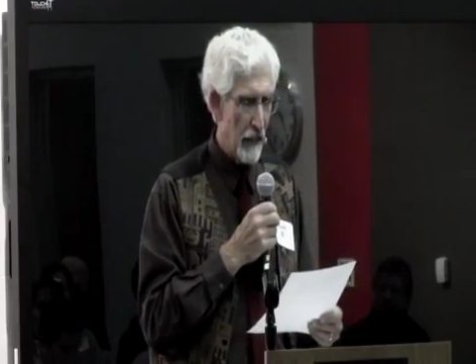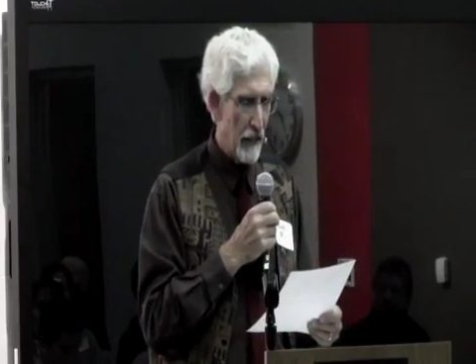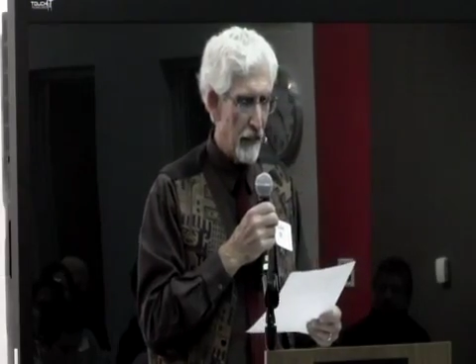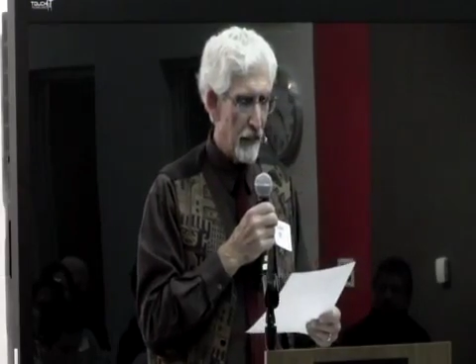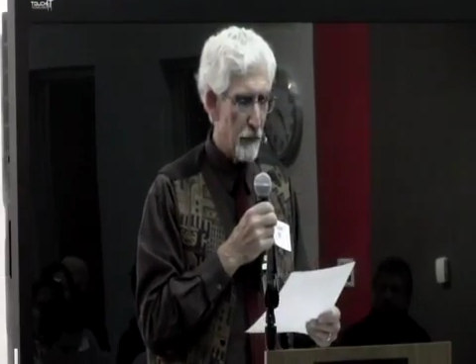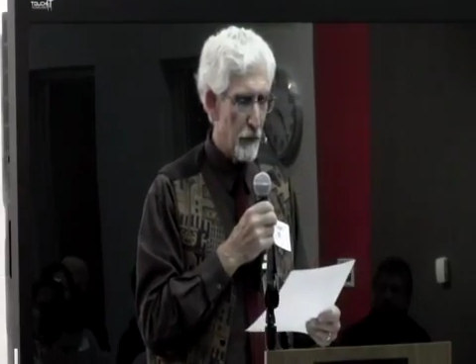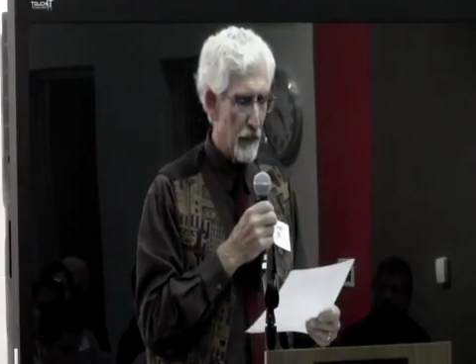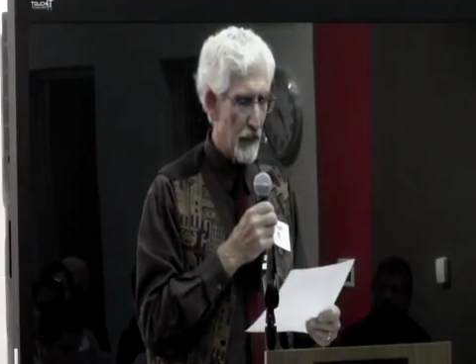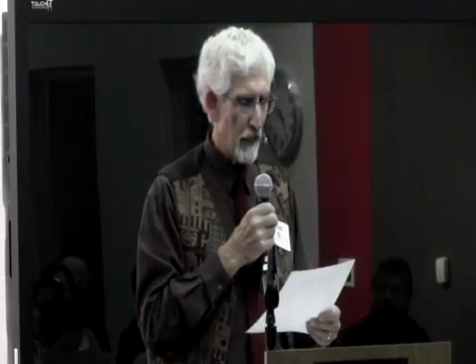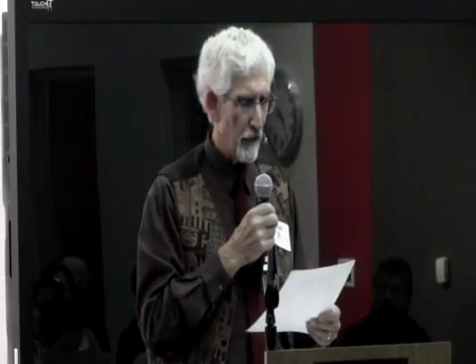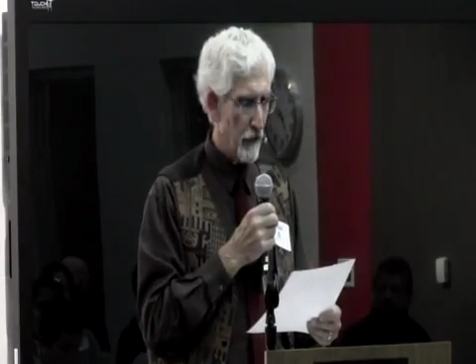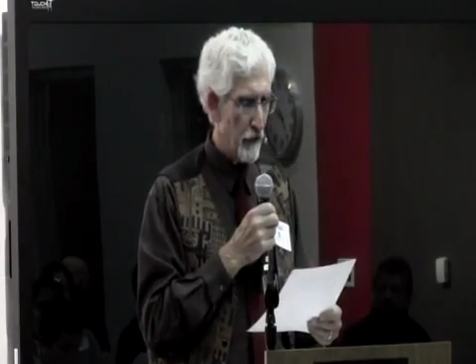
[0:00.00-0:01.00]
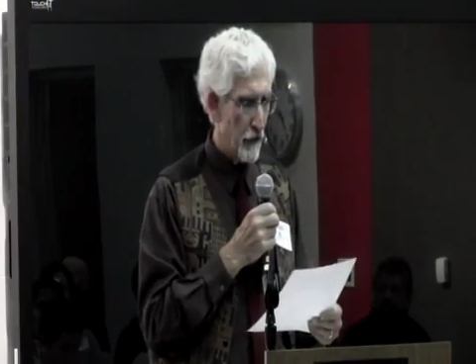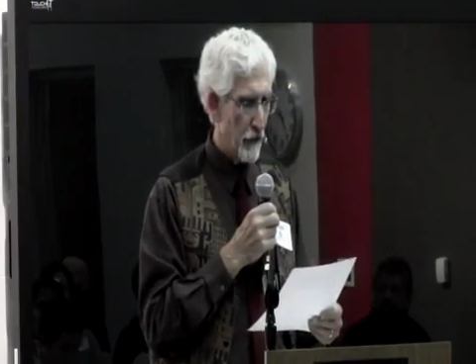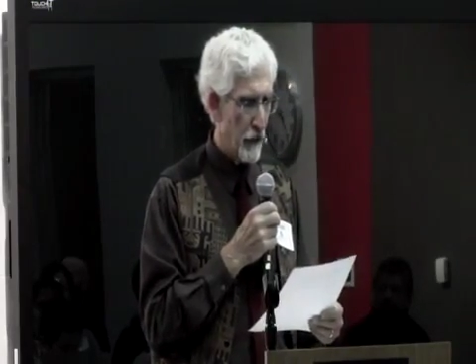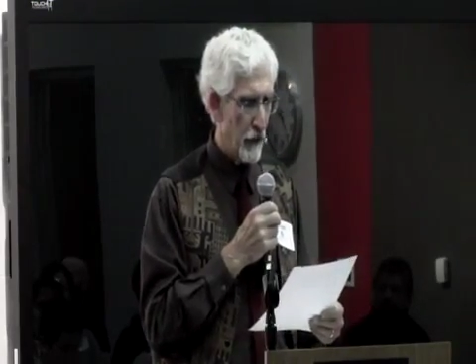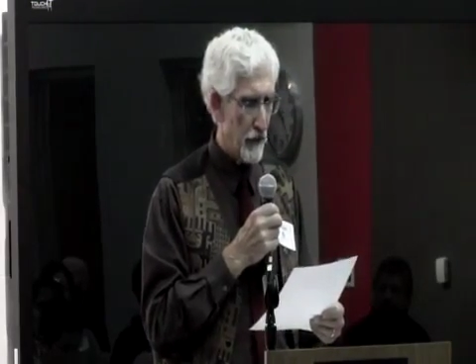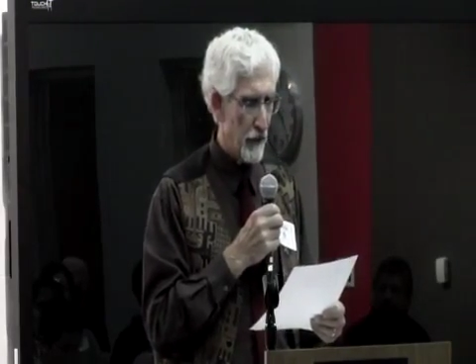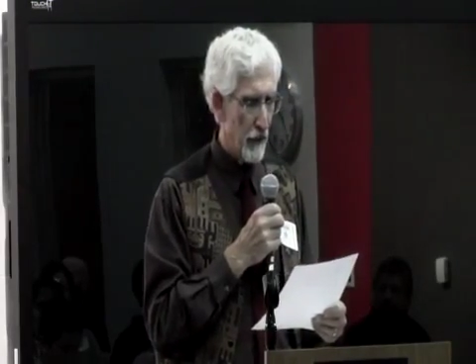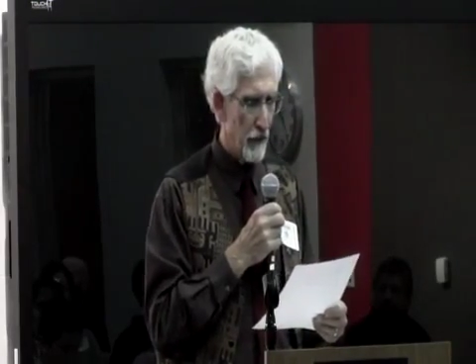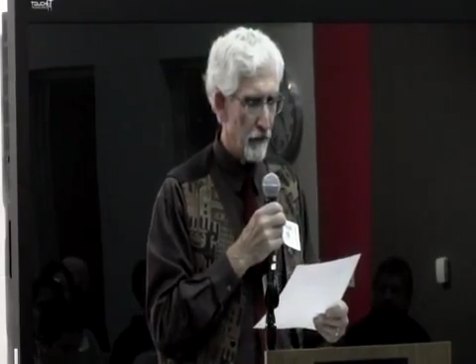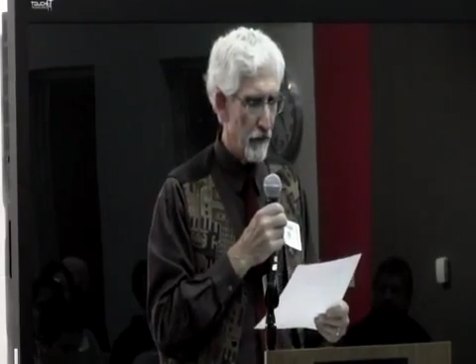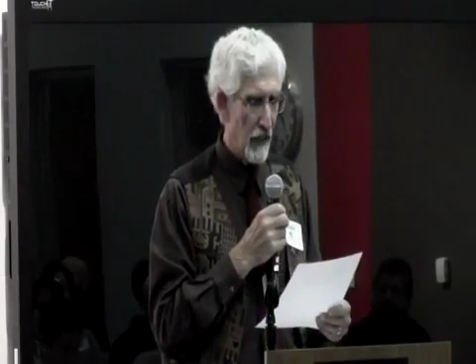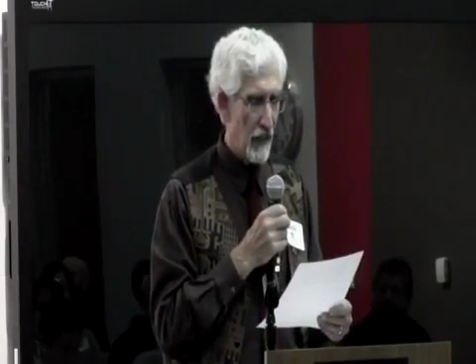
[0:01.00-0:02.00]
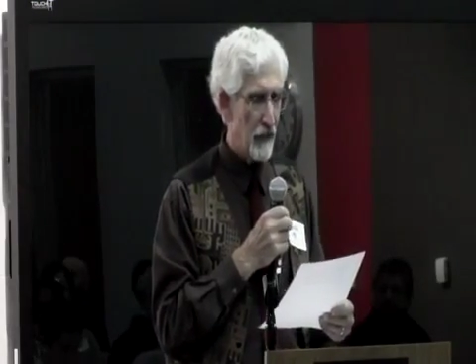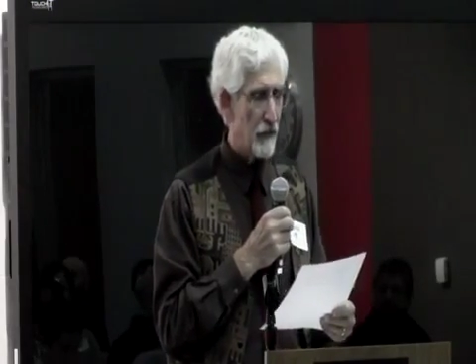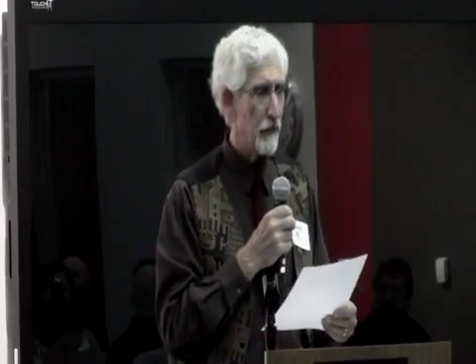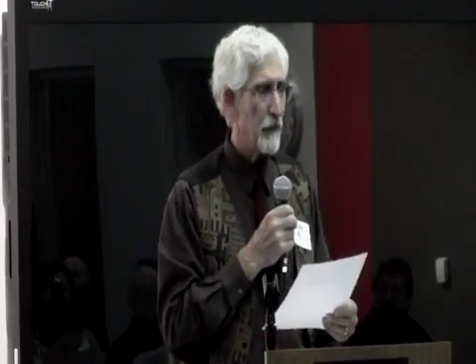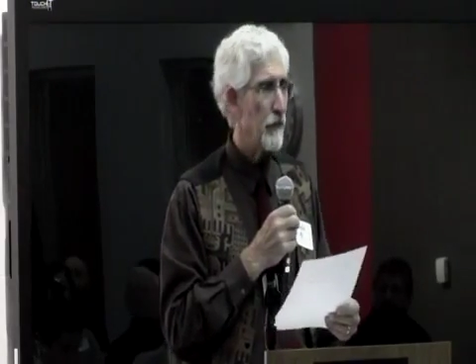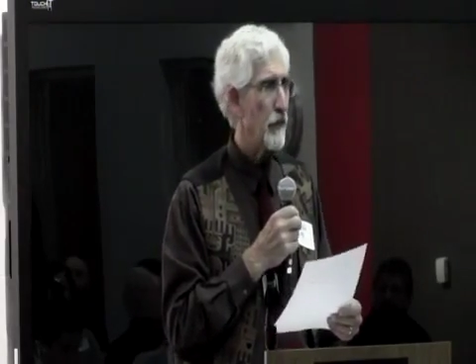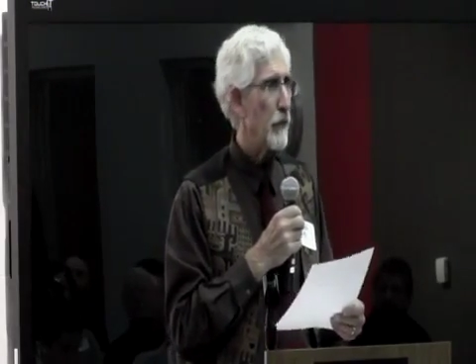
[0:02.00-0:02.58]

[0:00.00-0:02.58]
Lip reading: at Edgewood College for teaching the philosophies